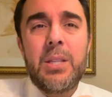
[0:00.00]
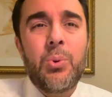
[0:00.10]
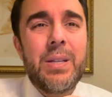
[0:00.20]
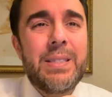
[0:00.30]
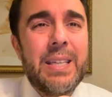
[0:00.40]
to
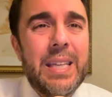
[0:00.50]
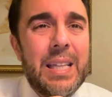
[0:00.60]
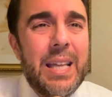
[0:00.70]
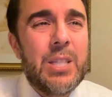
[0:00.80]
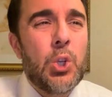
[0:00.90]

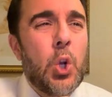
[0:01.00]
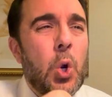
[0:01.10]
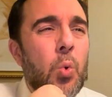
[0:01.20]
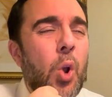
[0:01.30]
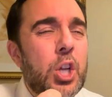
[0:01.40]
articulate, to
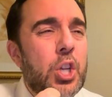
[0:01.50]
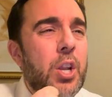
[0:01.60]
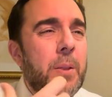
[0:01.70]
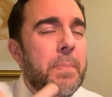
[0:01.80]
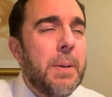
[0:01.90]
crush
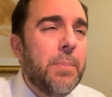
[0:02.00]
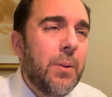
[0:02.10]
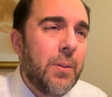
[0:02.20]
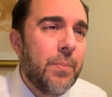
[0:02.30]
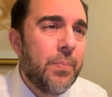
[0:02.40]
another people,